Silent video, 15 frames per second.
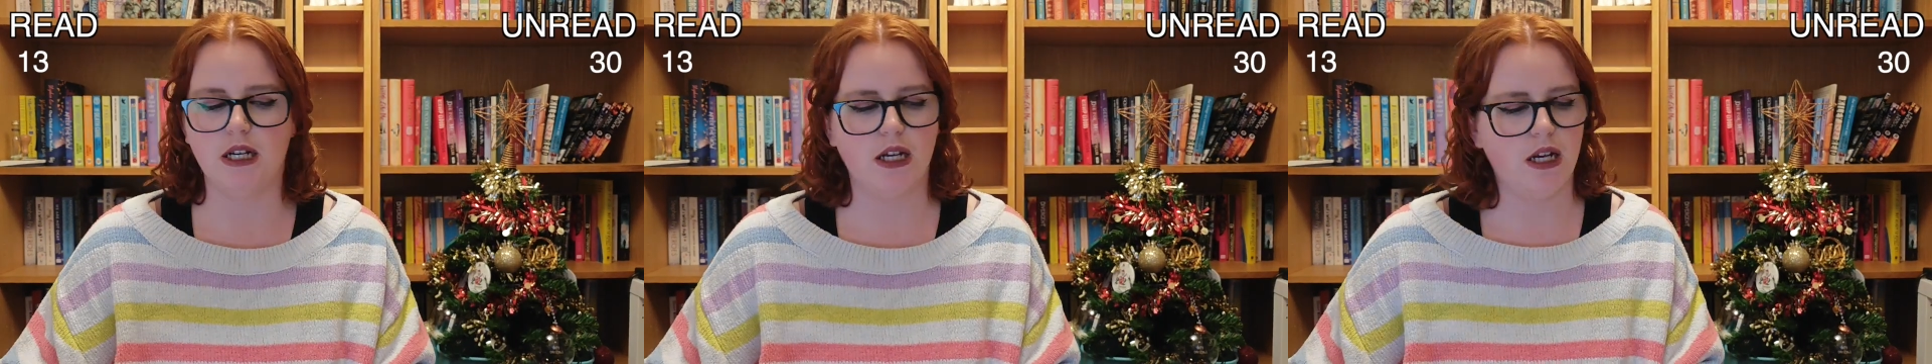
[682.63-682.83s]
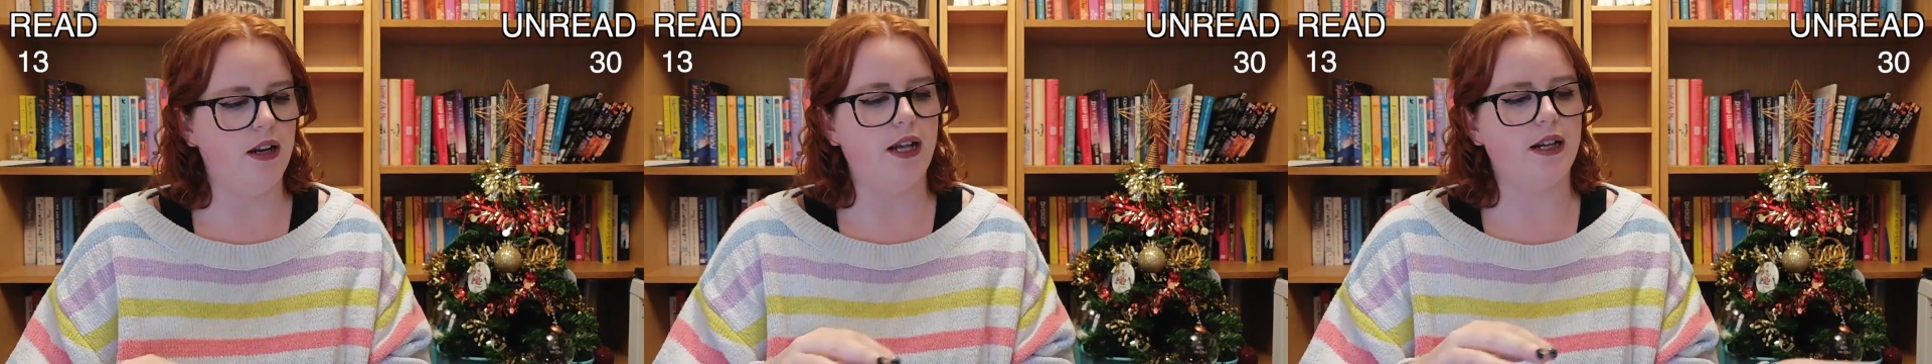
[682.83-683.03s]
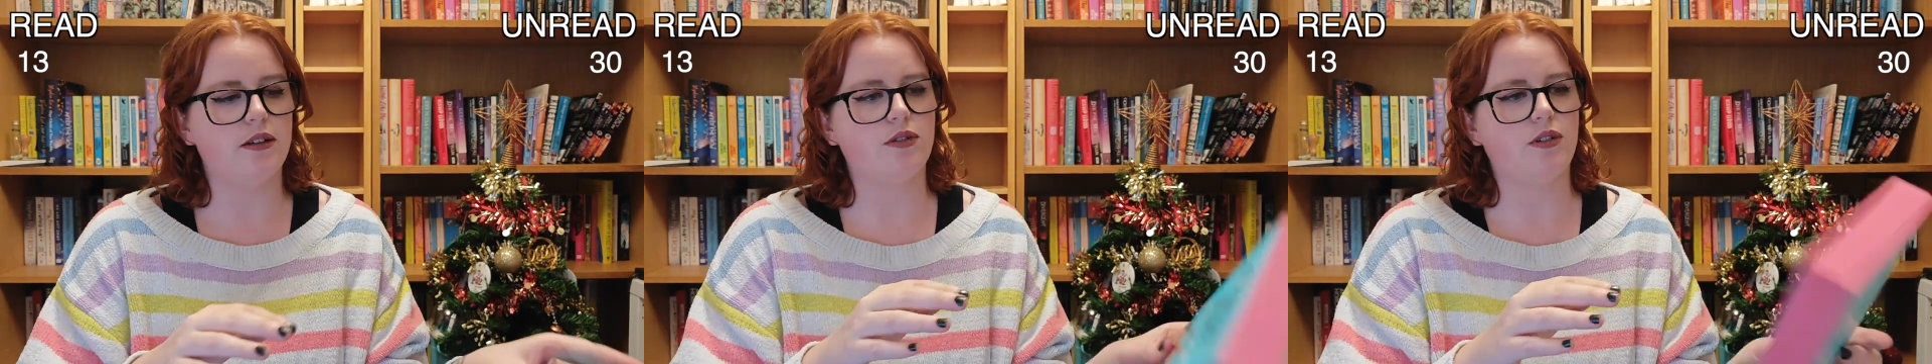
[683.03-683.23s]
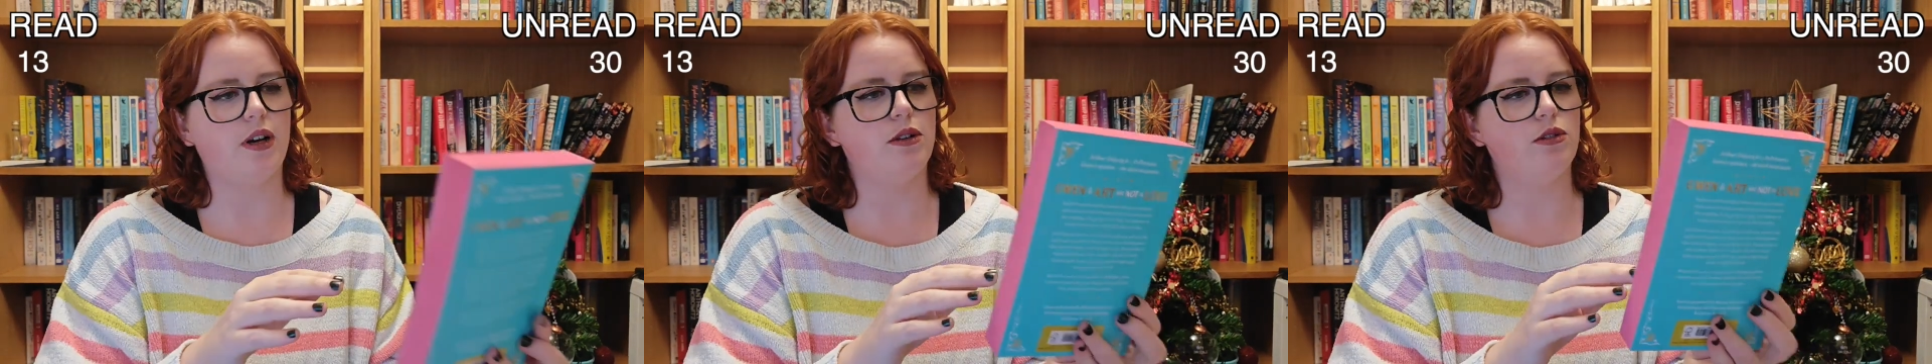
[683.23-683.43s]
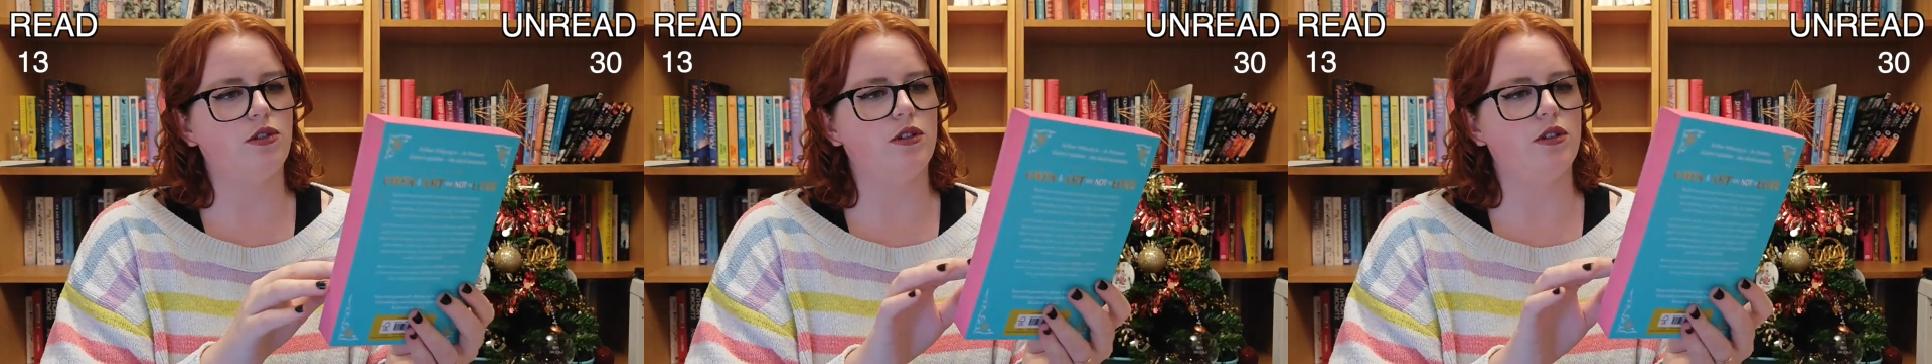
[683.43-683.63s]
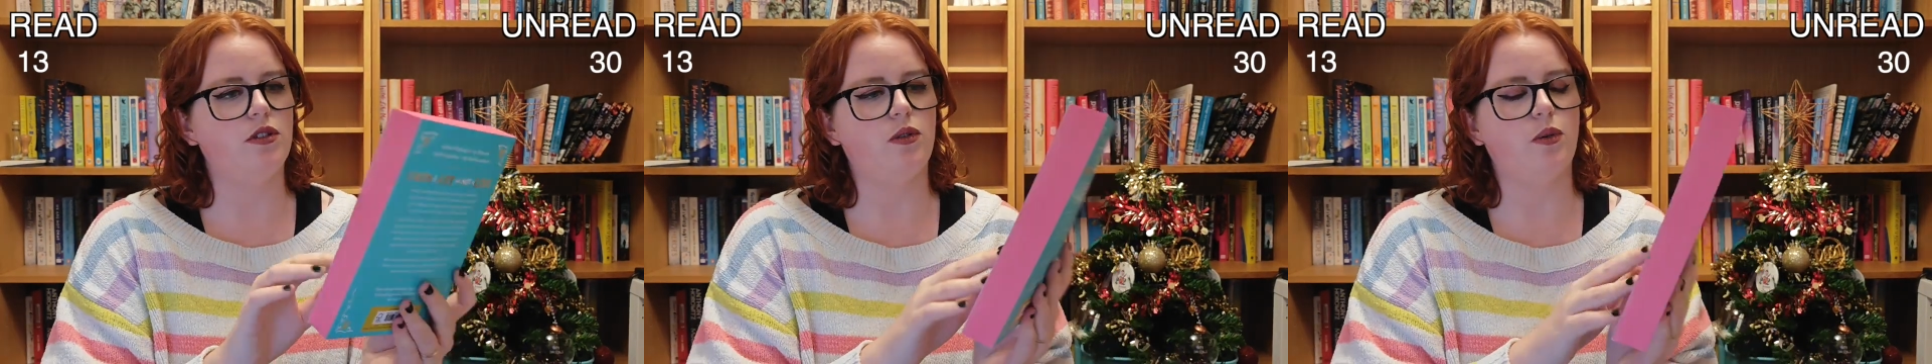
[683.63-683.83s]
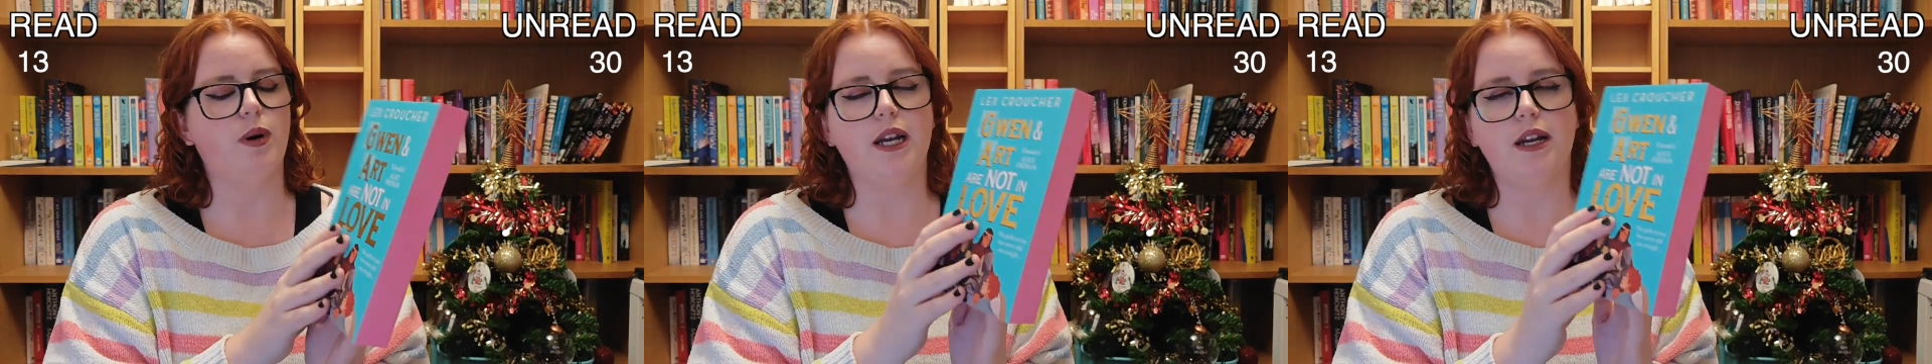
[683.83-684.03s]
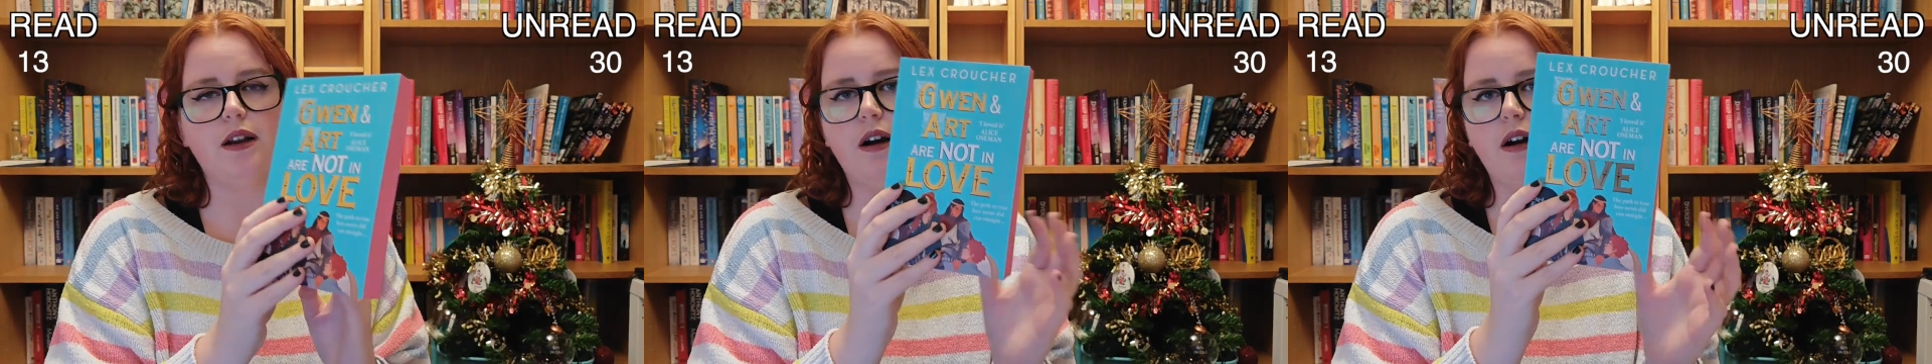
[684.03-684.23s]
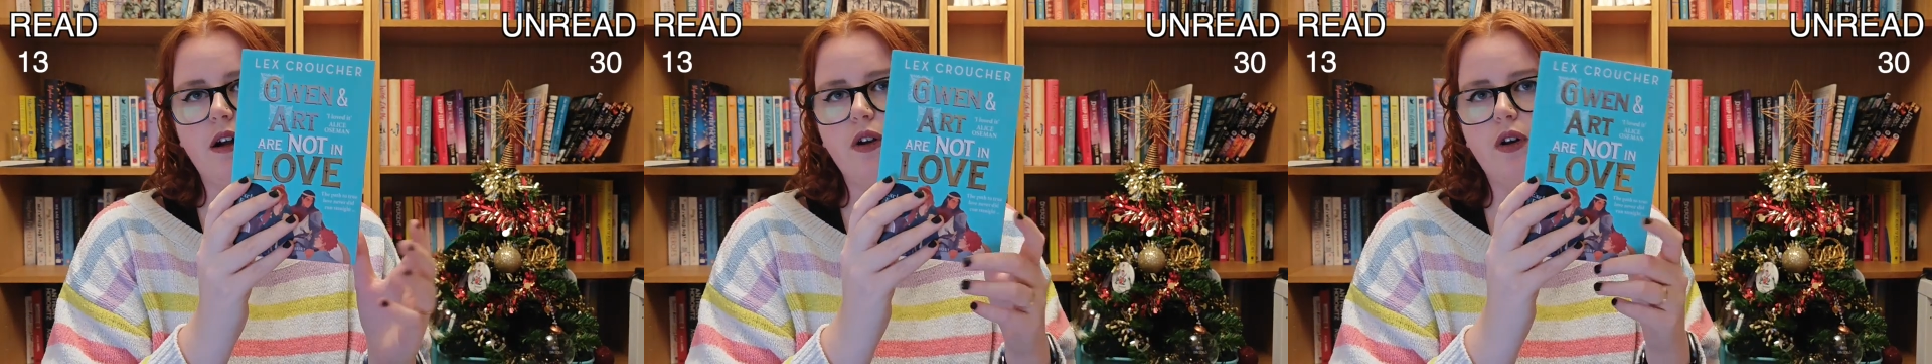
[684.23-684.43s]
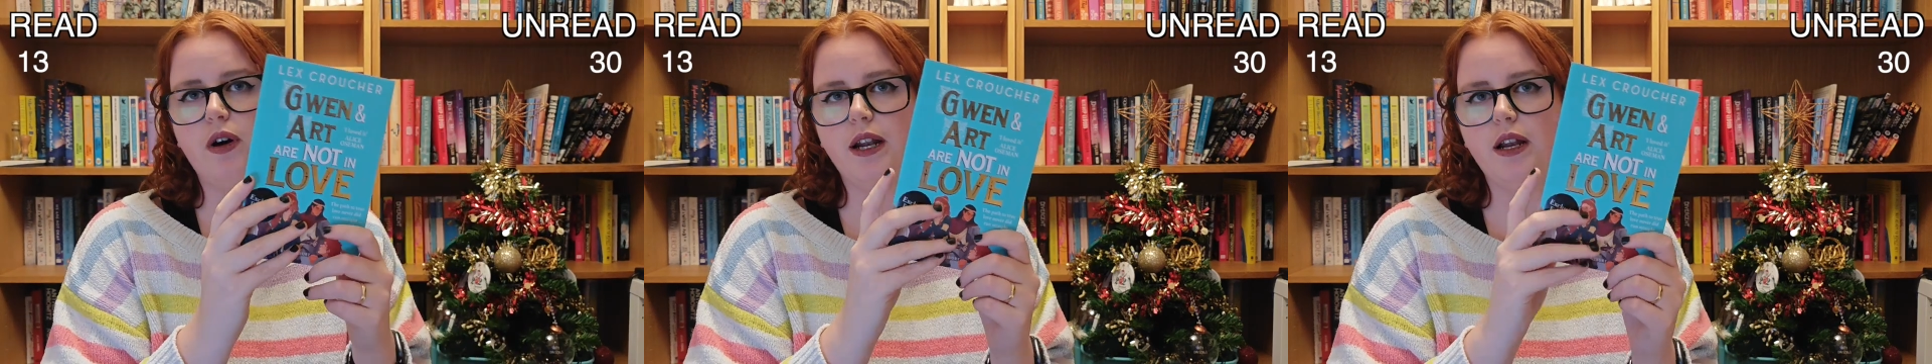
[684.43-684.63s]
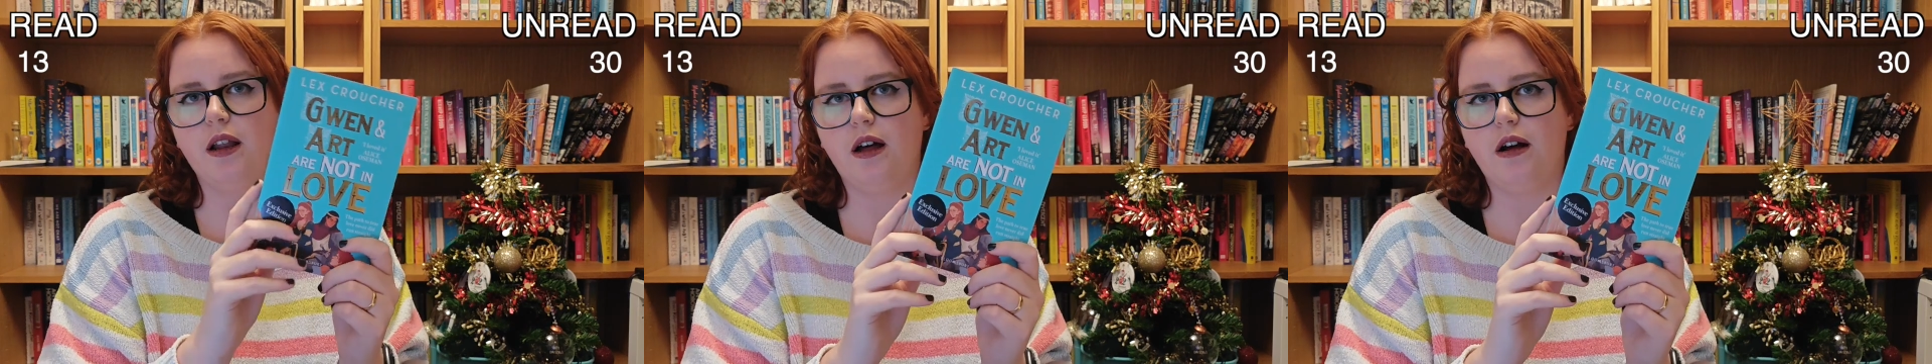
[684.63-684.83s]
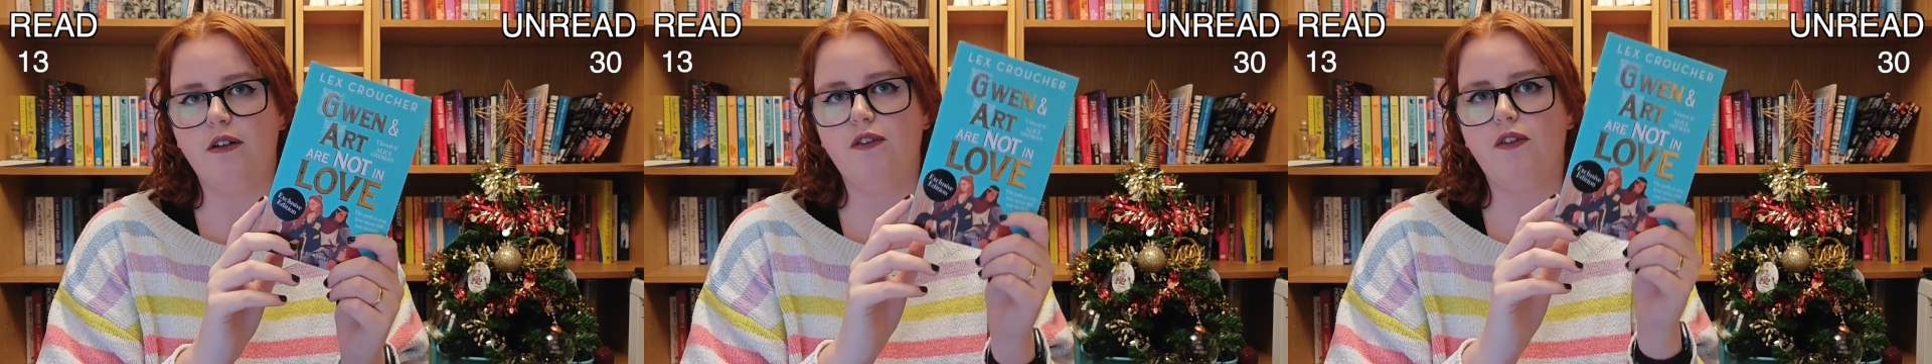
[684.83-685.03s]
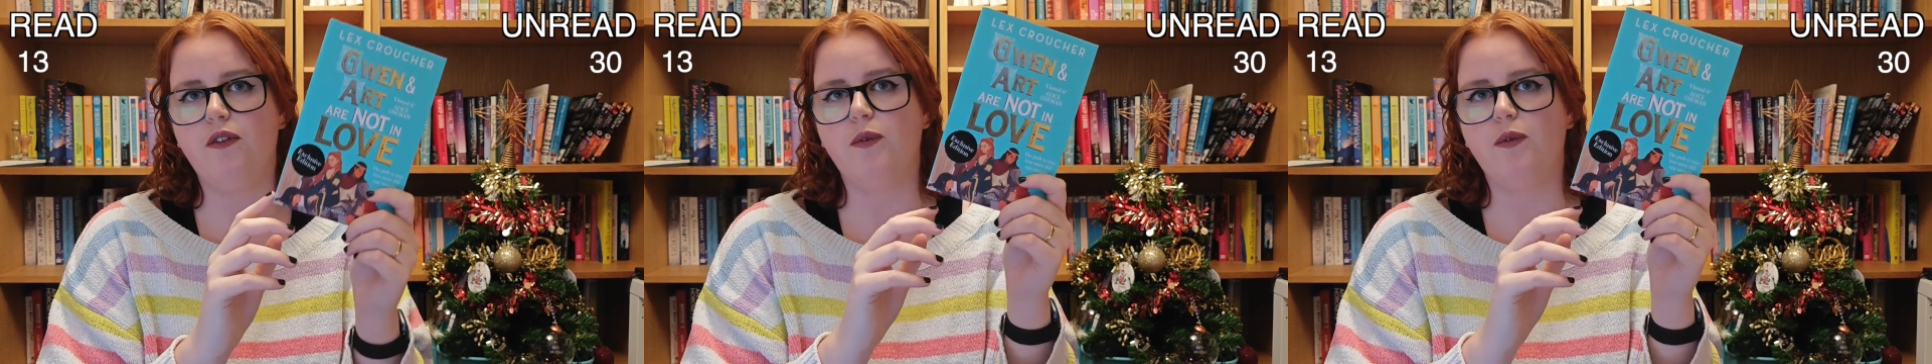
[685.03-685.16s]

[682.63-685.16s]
Lex Crouch's Gwen and Art Are Not in Love,